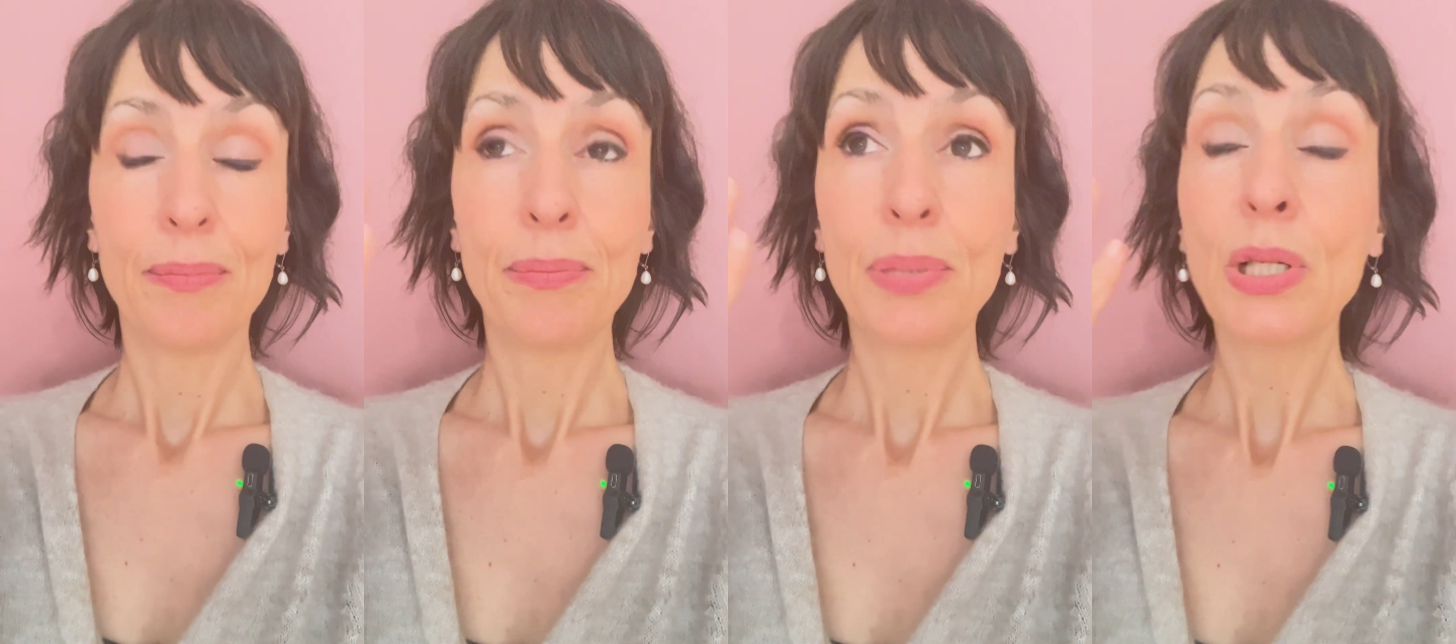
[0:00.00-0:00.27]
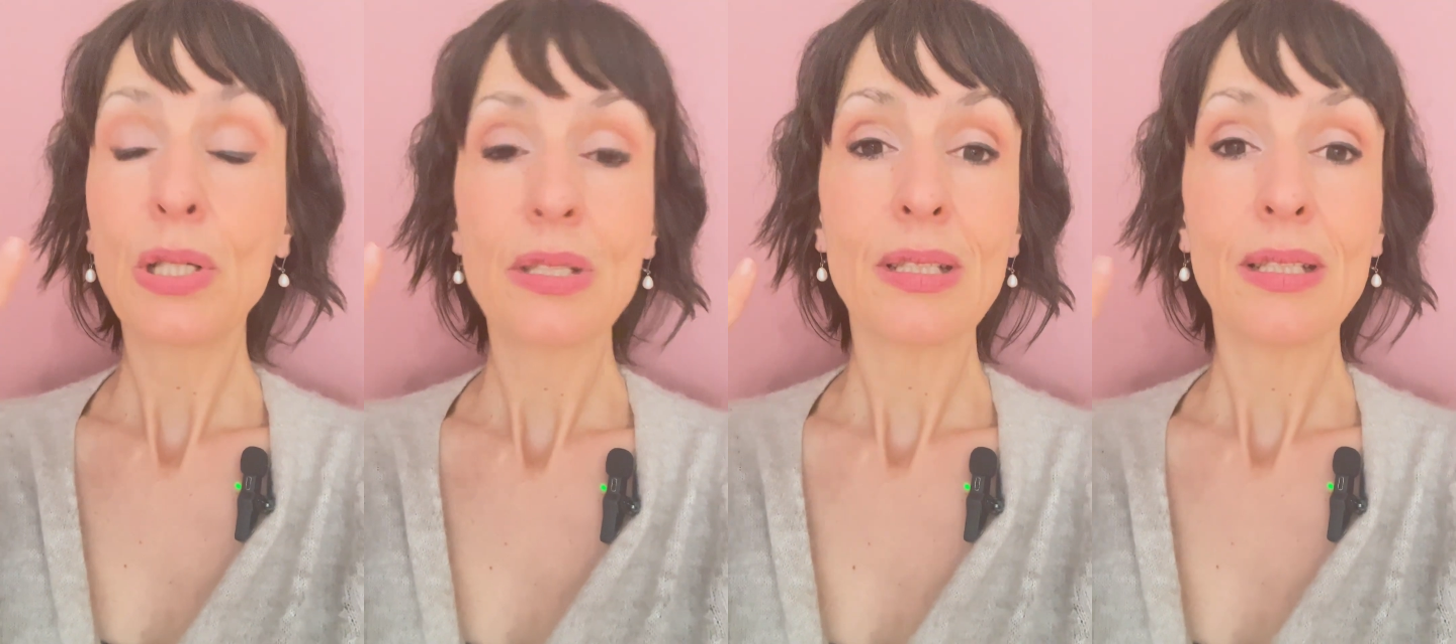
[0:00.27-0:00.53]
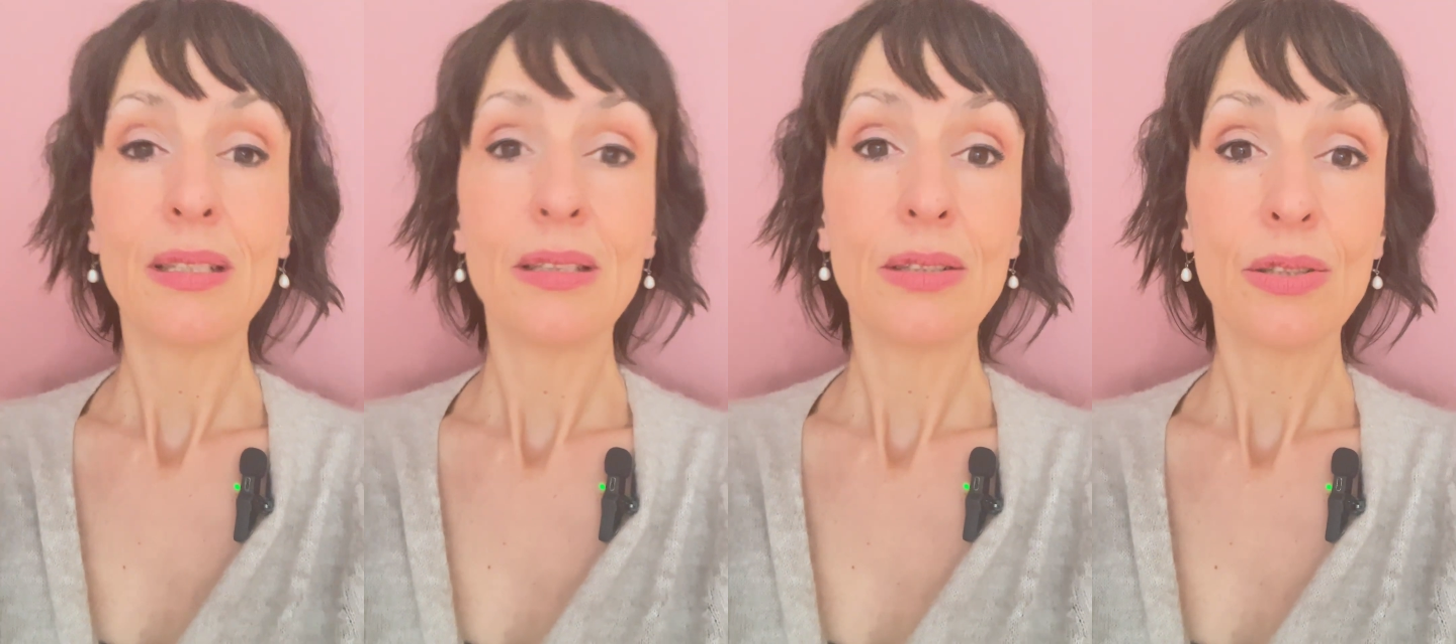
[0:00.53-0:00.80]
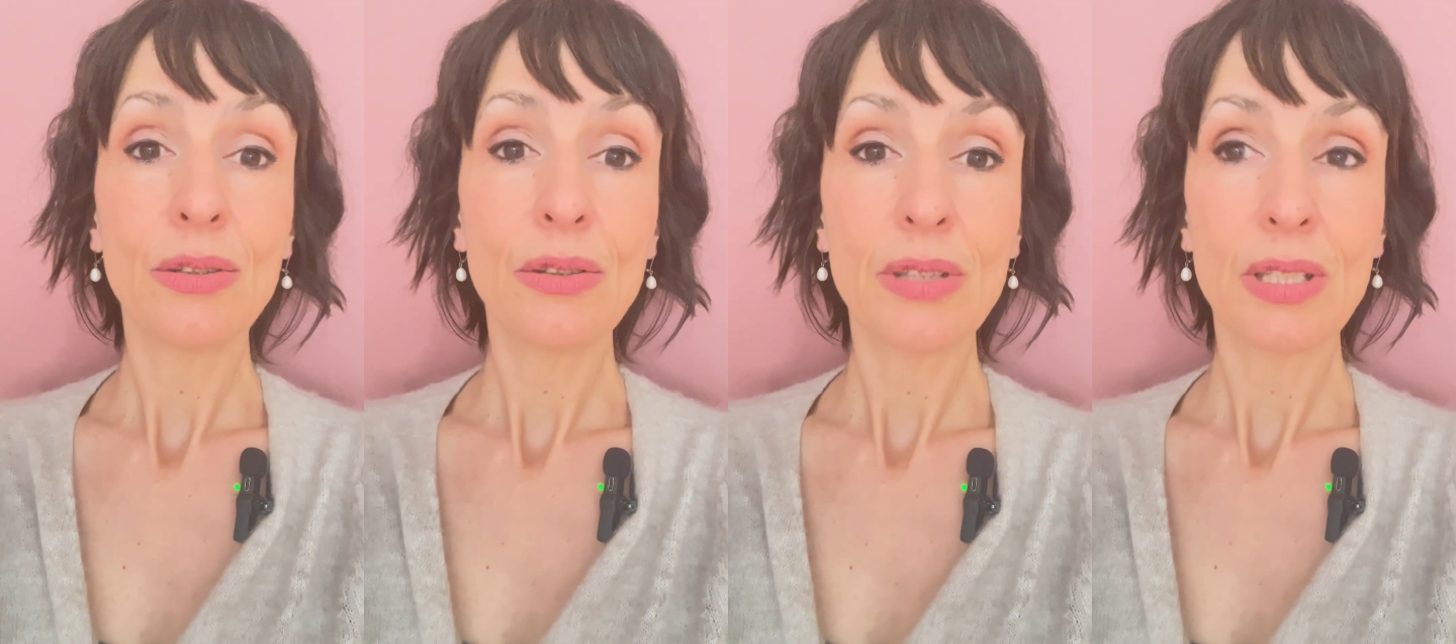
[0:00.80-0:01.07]
put
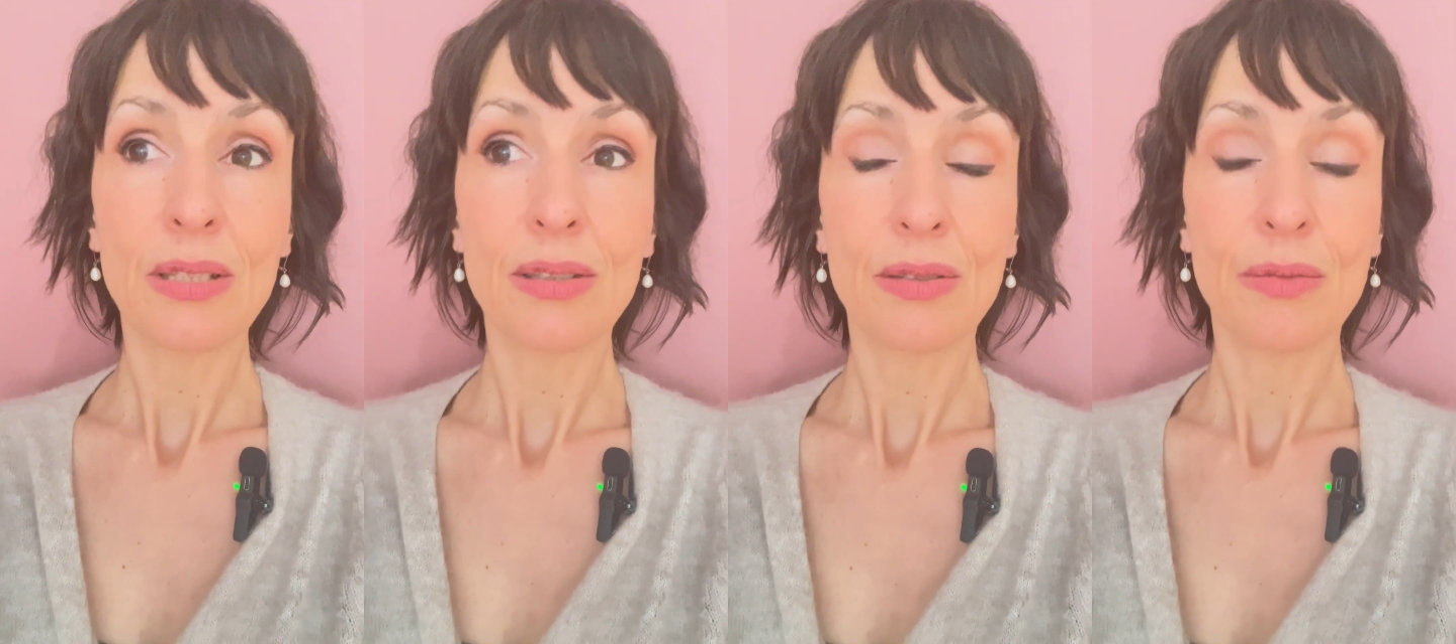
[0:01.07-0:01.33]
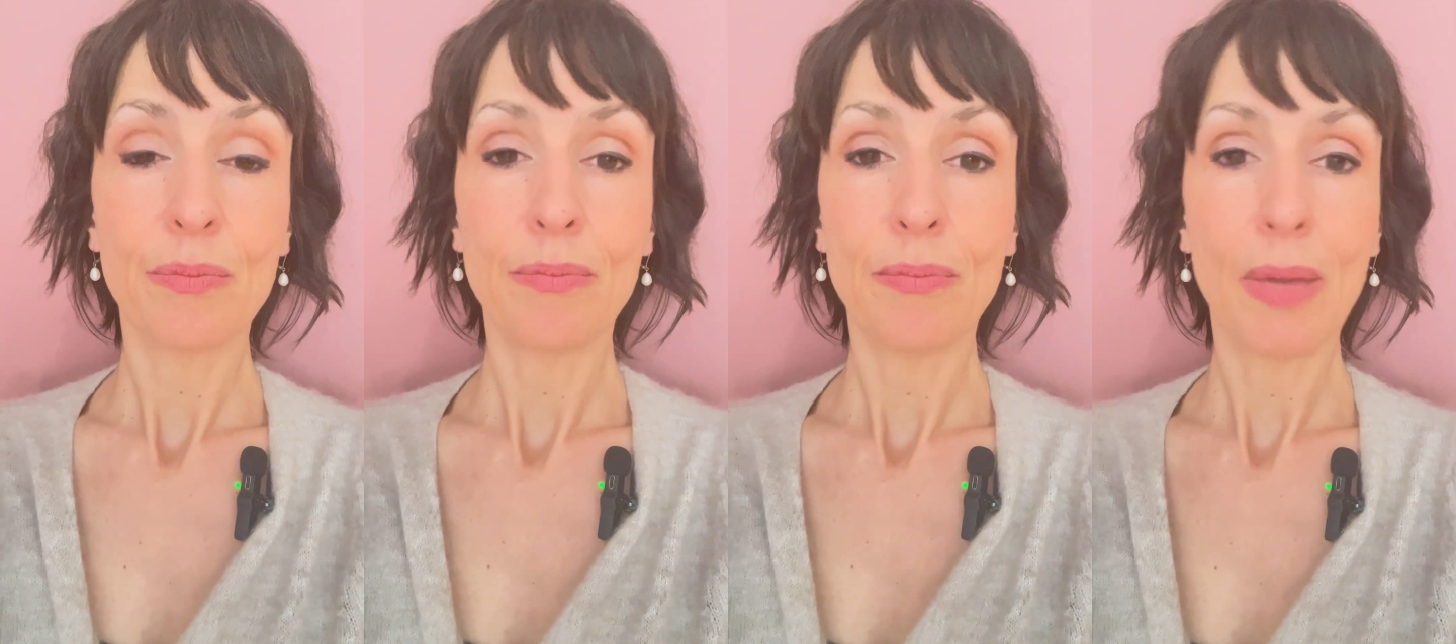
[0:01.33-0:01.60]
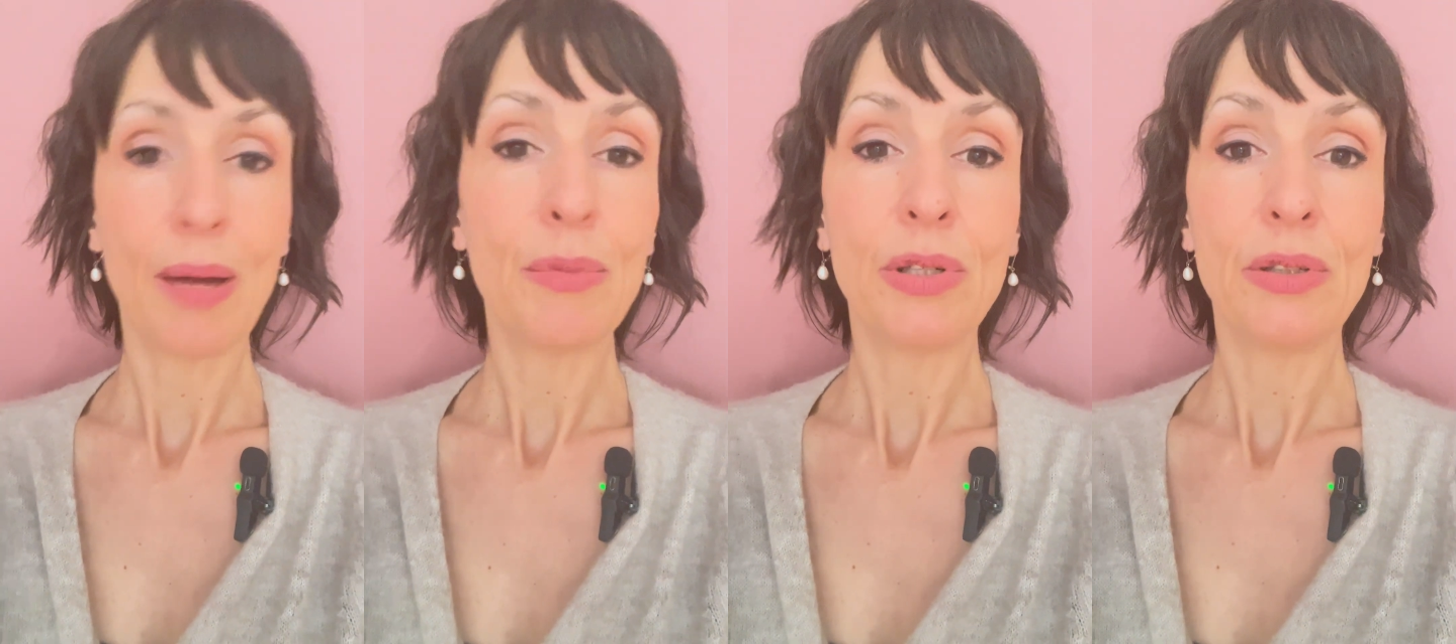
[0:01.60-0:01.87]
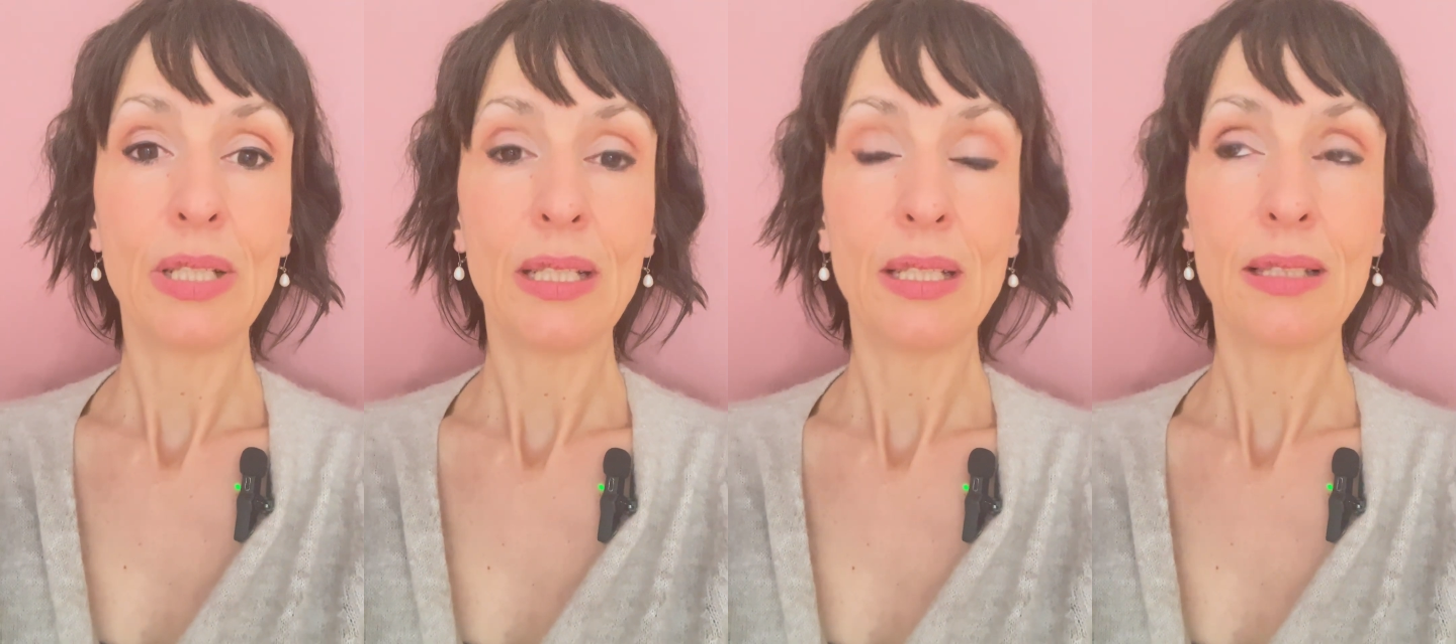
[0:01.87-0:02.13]
into this memory.